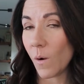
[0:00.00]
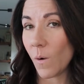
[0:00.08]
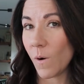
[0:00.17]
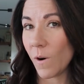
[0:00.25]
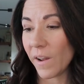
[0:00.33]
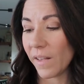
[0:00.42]

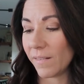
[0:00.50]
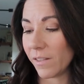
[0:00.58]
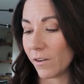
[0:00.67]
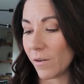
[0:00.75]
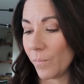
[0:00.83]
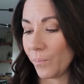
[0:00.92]
or as
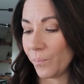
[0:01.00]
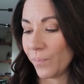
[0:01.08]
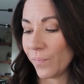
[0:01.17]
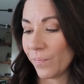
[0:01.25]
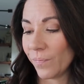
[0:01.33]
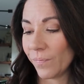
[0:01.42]
little.
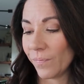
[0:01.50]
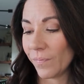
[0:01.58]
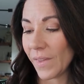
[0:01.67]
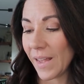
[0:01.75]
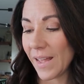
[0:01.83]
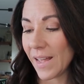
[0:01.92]

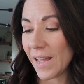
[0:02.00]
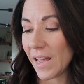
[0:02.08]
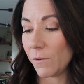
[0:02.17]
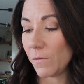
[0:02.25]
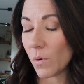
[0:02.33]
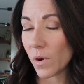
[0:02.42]

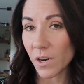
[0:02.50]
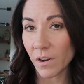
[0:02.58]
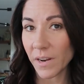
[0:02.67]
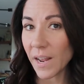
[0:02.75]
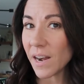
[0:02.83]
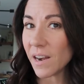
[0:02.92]
And if you want to talk
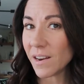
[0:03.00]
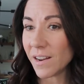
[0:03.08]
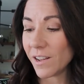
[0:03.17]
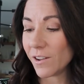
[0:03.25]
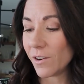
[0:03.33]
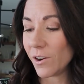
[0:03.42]
again,
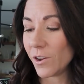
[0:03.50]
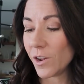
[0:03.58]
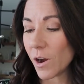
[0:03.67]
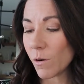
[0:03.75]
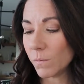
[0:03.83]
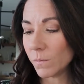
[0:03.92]
here you
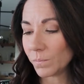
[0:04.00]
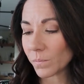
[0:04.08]
go.